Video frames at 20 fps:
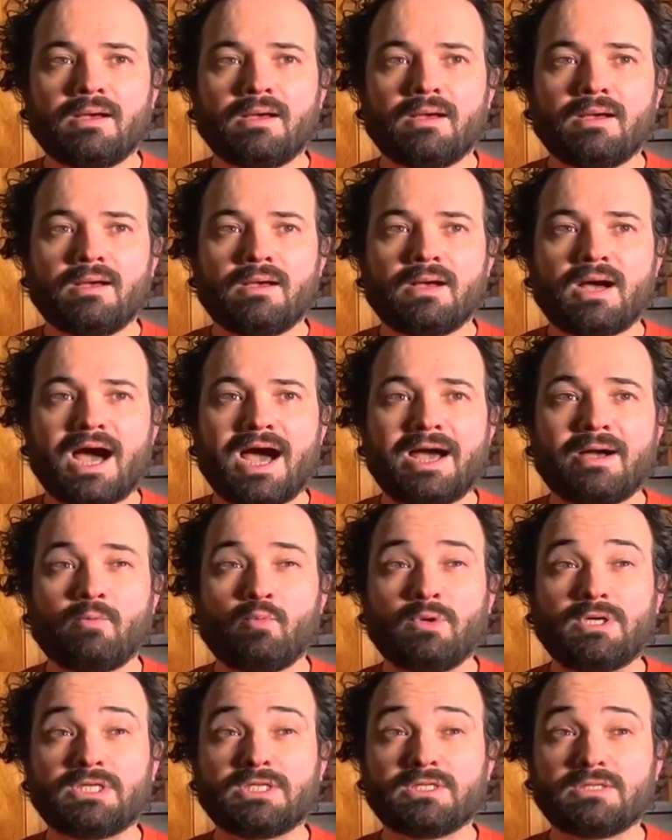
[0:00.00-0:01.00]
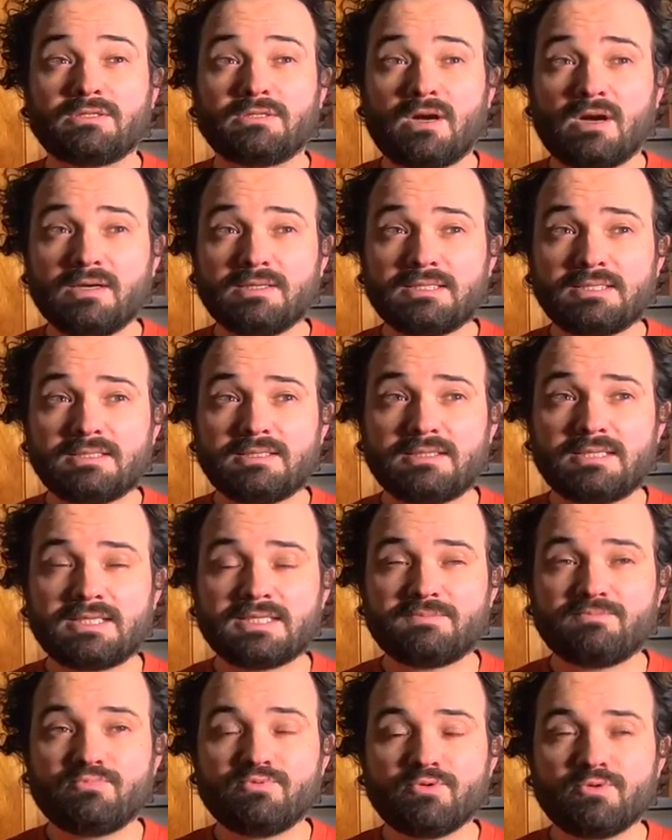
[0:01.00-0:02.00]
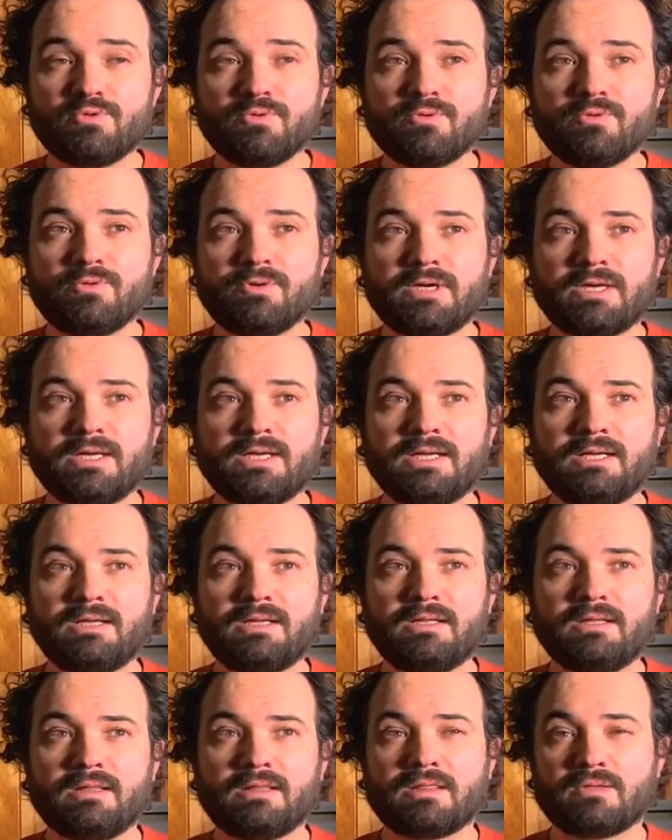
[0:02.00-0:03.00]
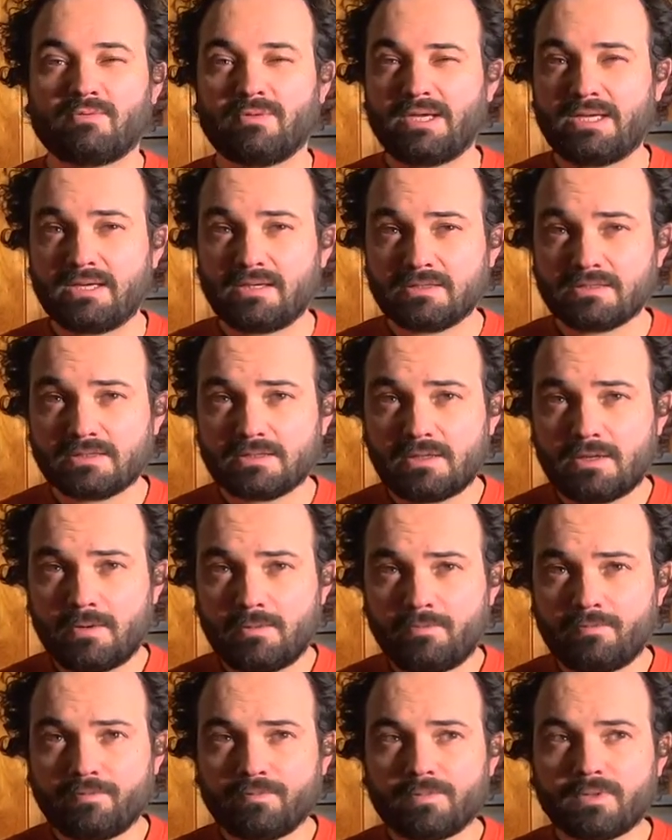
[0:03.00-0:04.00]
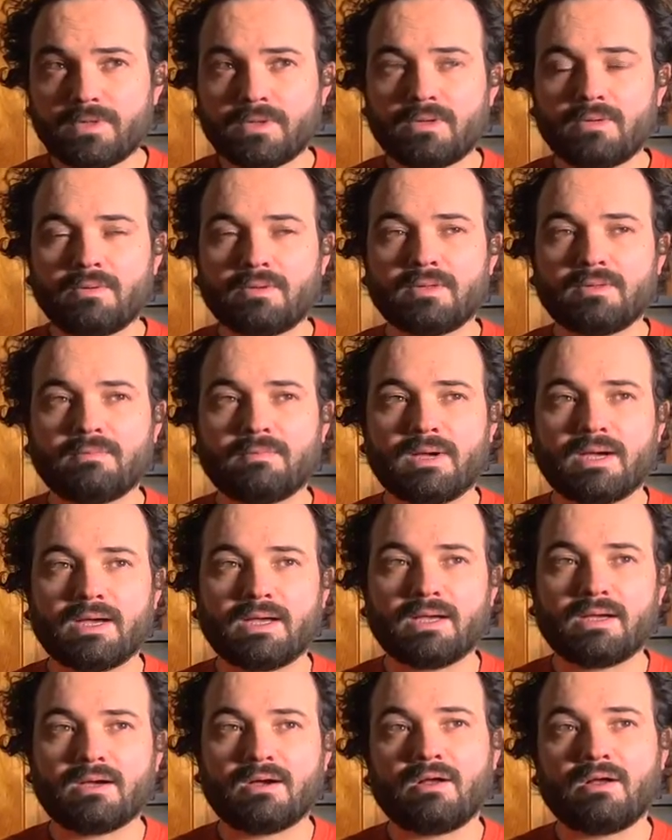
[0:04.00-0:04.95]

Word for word: Uh, we started this brewery three years ago with my